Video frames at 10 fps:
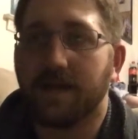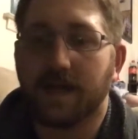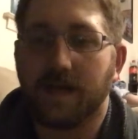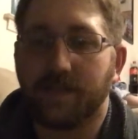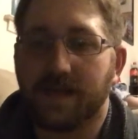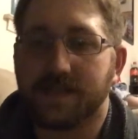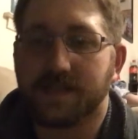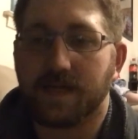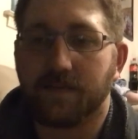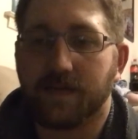Um, he ends
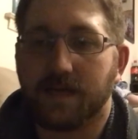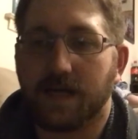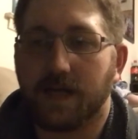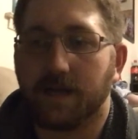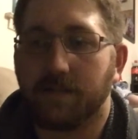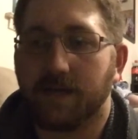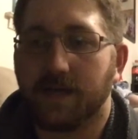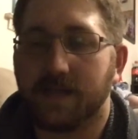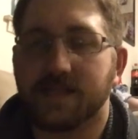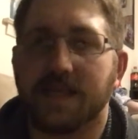up, um,
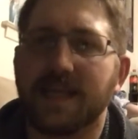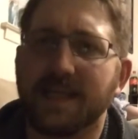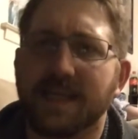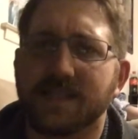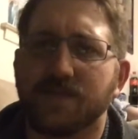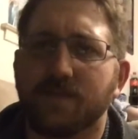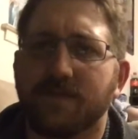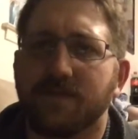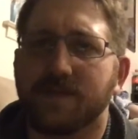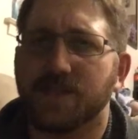his healing is a little bit
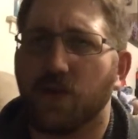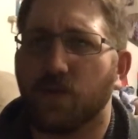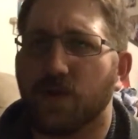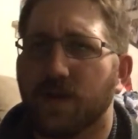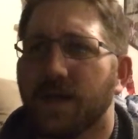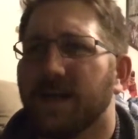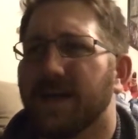slower.